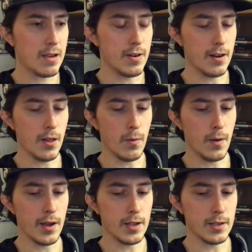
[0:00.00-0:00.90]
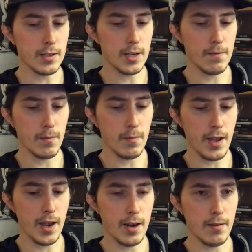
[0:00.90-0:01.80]
But otherwise, aside from
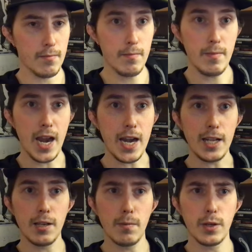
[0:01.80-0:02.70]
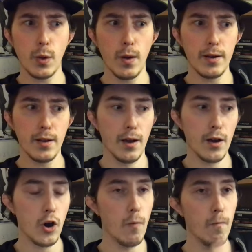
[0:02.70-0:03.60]
that and any subsequent uh,
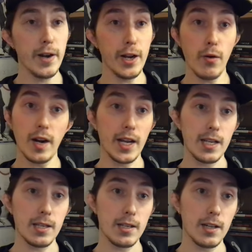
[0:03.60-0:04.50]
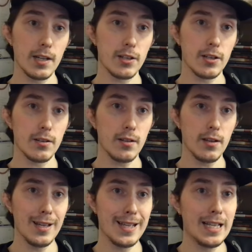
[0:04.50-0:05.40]
home video releases, let's just uh,